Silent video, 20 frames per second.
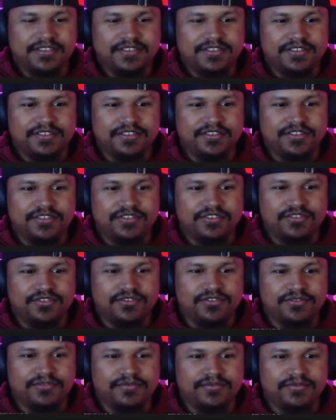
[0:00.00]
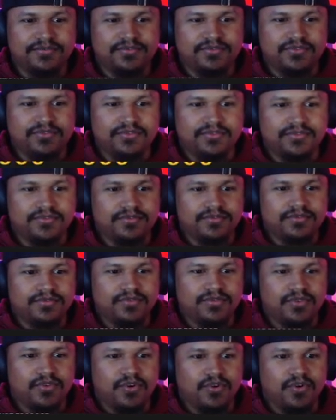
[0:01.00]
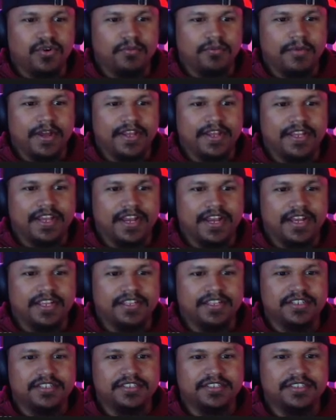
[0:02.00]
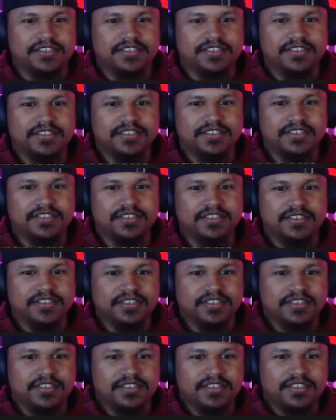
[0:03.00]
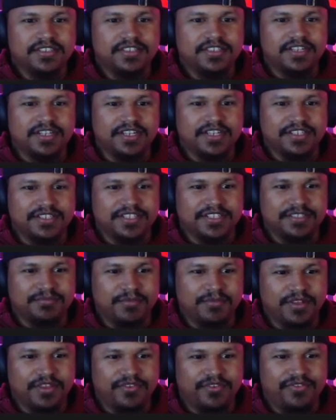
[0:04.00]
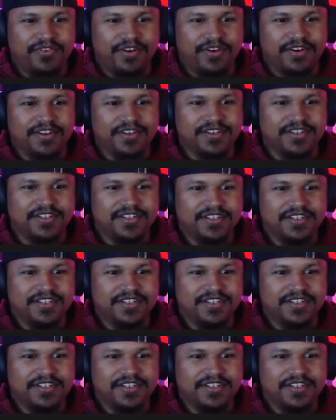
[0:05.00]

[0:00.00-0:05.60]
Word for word: My faith Oh my God! Look at this motherfucker.